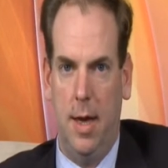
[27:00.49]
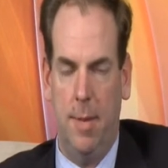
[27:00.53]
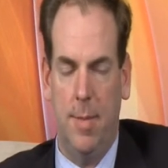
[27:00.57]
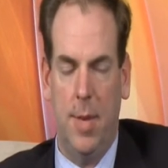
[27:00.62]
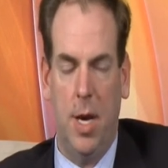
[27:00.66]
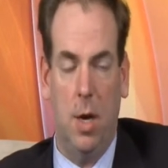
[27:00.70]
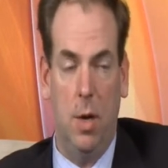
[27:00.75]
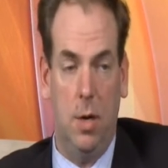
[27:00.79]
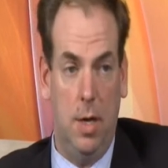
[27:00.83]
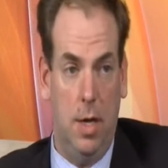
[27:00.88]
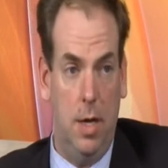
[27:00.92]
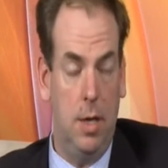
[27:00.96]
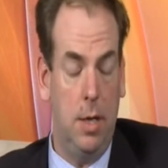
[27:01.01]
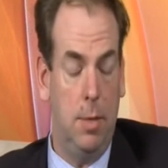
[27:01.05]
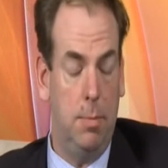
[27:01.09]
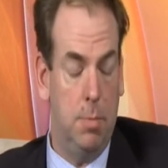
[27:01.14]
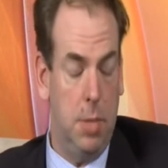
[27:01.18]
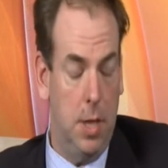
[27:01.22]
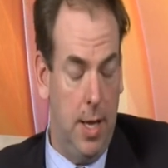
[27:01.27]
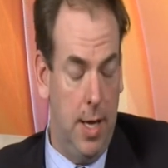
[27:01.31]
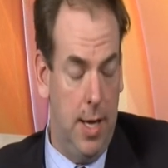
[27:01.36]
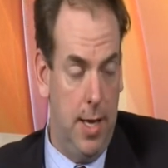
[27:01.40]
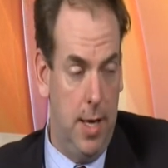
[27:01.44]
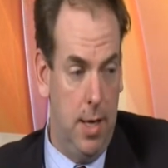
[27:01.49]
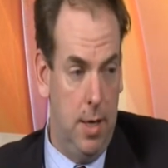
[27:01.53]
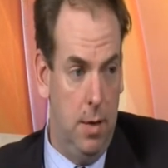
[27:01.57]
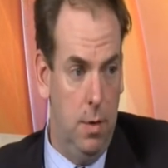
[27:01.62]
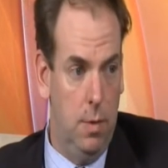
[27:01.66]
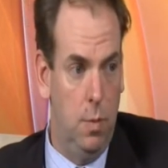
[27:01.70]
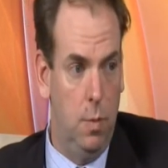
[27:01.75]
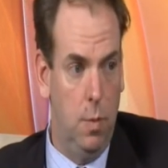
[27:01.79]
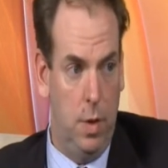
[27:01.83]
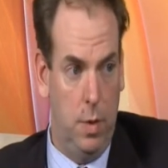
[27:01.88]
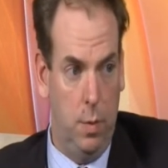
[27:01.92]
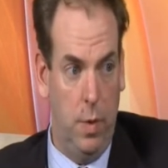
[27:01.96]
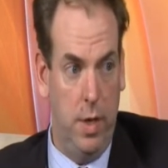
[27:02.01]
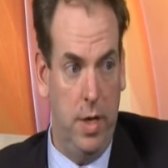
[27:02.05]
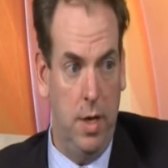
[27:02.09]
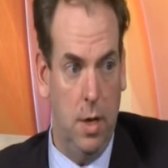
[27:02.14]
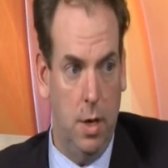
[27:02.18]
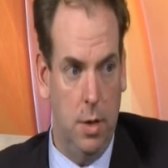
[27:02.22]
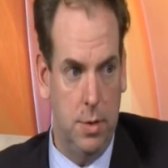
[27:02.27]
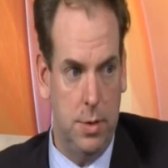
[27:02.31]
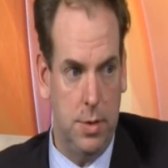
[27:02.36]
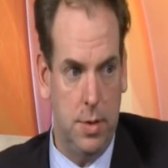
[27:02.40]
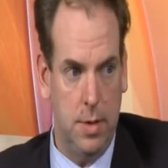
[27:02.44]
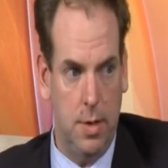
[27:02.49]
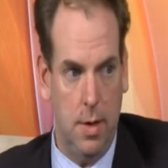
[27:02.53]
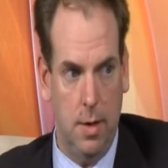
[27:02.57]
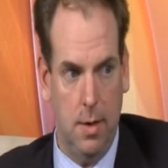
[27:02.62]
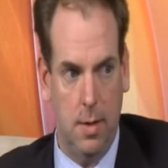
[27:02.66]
out and he played when we hosted our